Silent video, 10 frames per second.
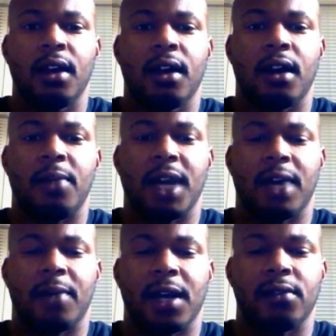about my
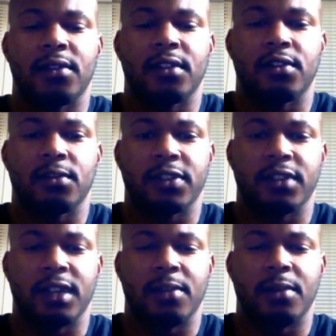own situation
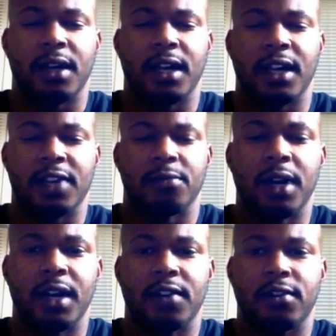as
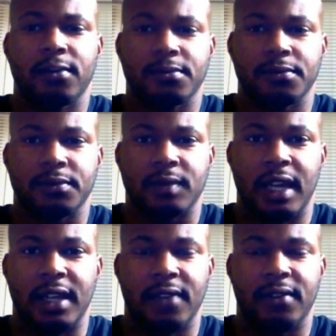much and
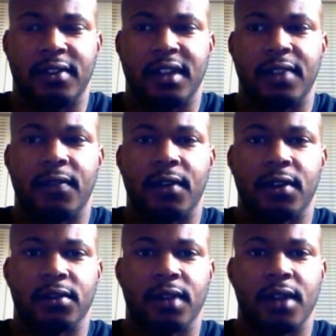instead focus
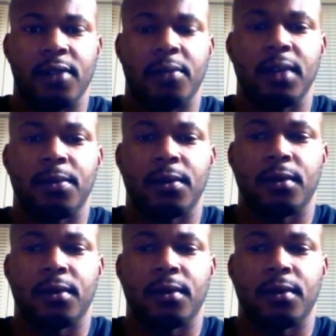on other people.